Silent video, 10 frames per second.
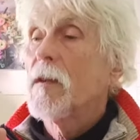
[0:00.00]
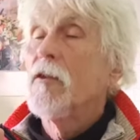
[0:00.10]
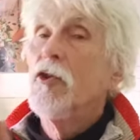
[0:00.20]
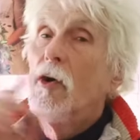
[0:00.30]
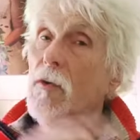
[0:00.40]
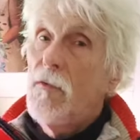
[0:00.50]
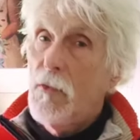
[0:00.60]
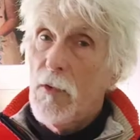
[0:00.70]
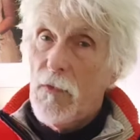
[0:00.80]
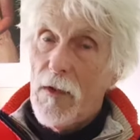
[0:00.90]
not
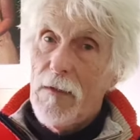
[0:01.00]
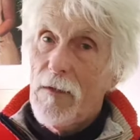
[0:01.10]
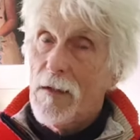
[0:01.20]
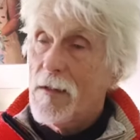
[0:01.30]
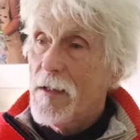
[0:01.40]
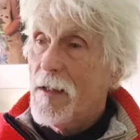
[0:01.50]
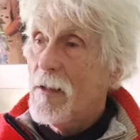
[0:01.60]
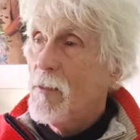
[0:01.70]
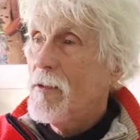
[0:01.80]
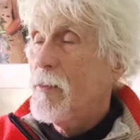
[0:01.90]
45 like the
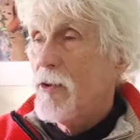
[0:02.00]
Z8 was,